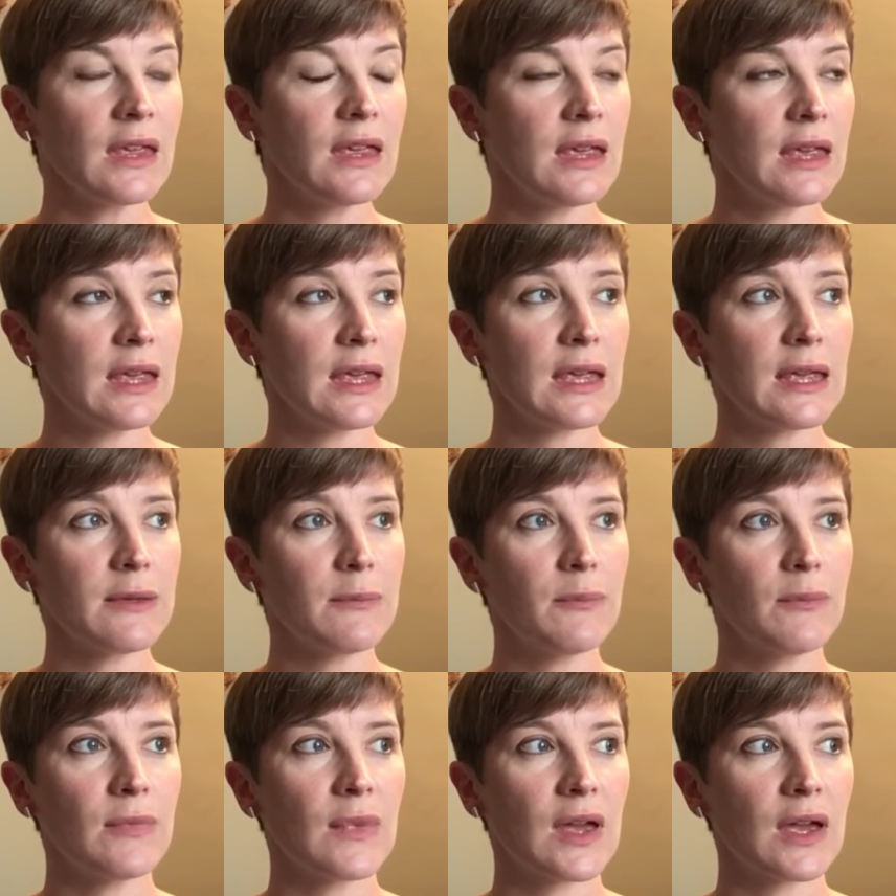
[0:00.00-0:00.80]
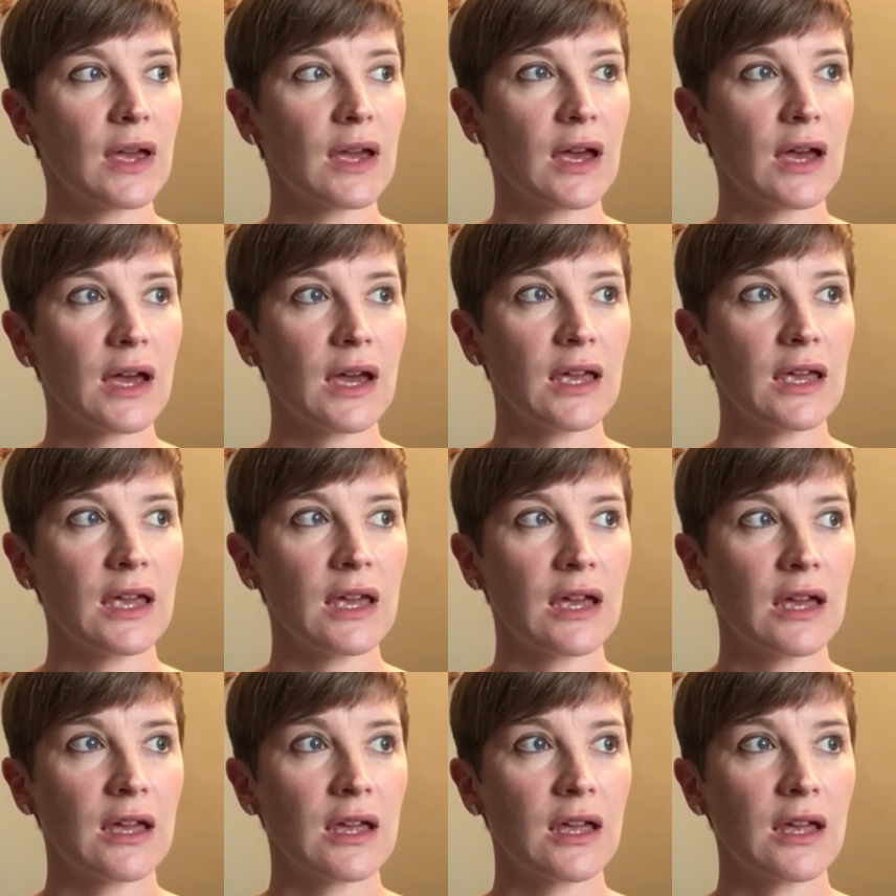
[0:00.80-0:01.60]
Like I
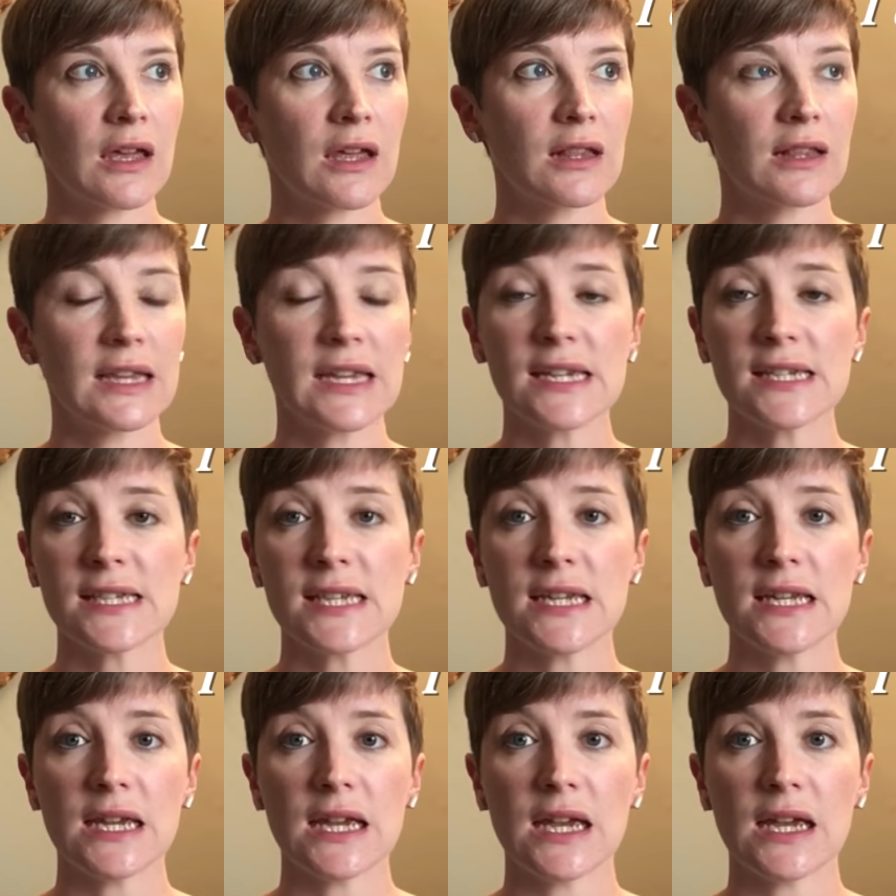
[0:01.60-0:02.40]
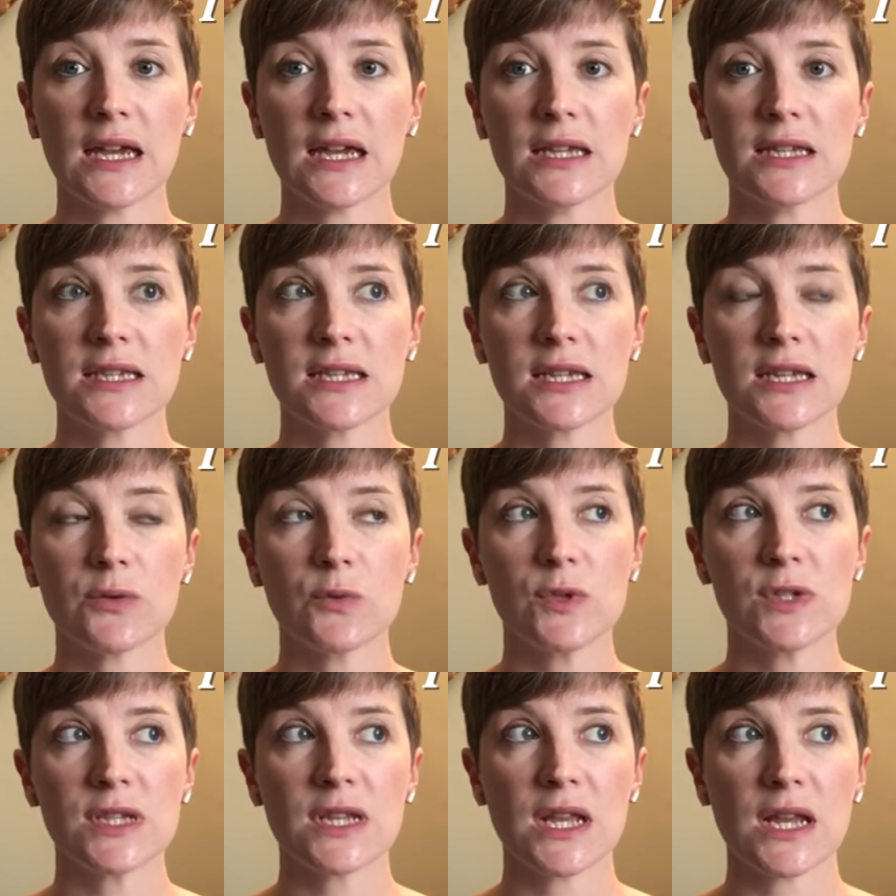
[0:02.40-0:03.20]
say, it
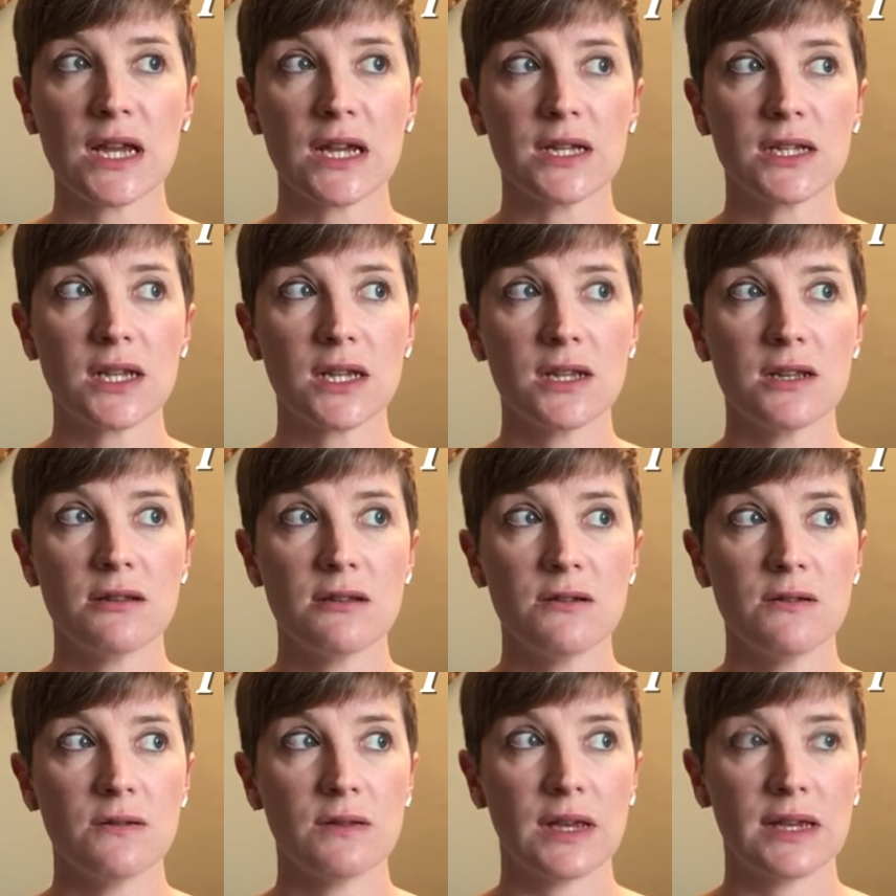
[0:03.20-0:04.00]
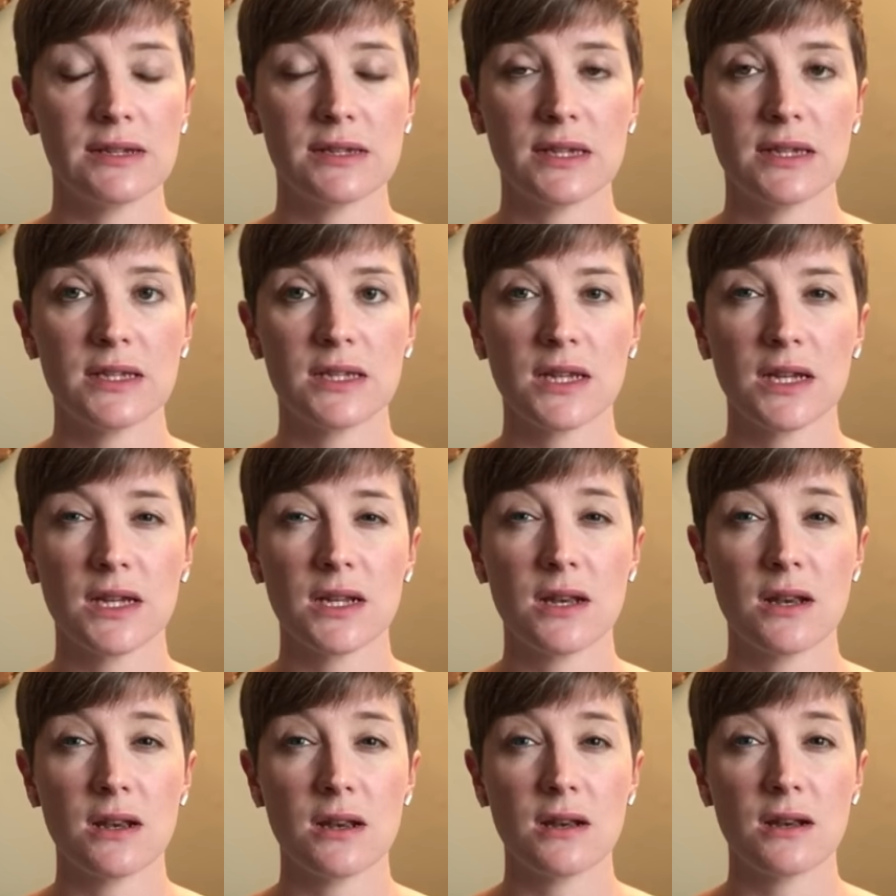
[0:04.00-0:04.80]
was knit in
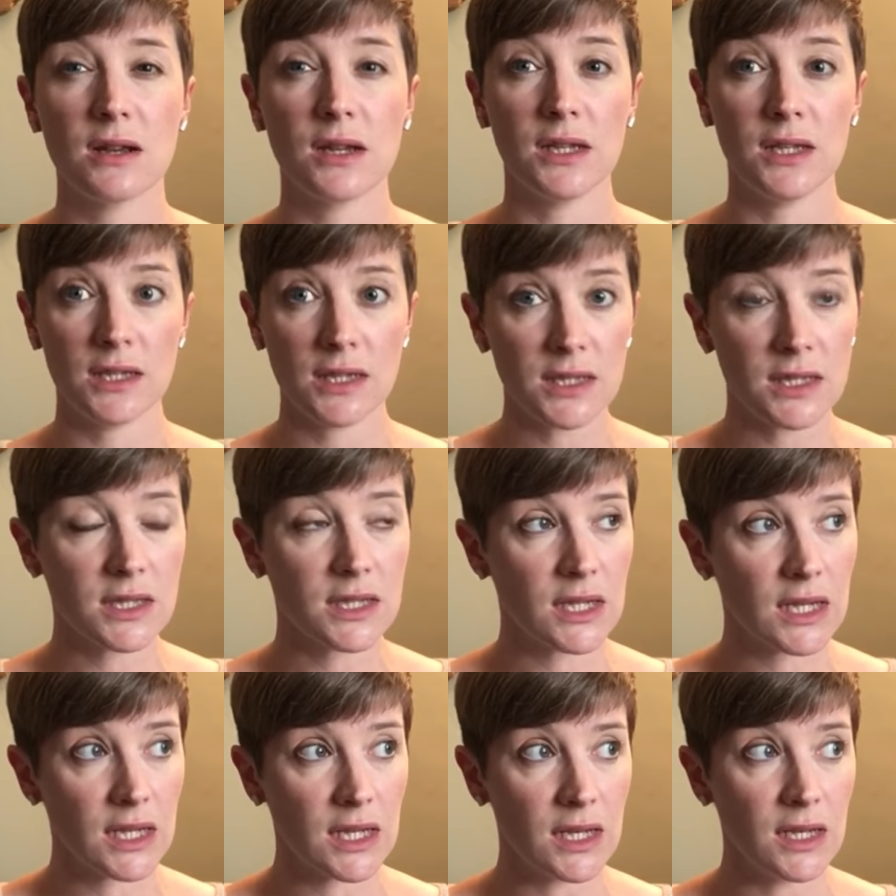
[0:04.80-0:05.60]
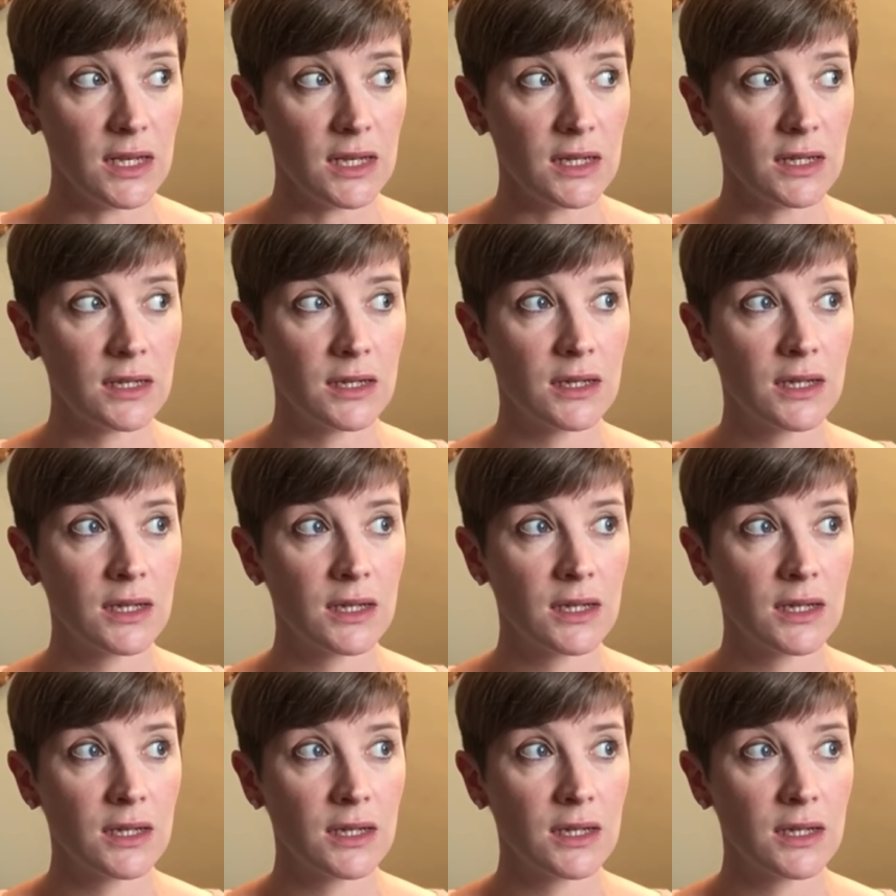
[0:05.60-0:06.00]
2019.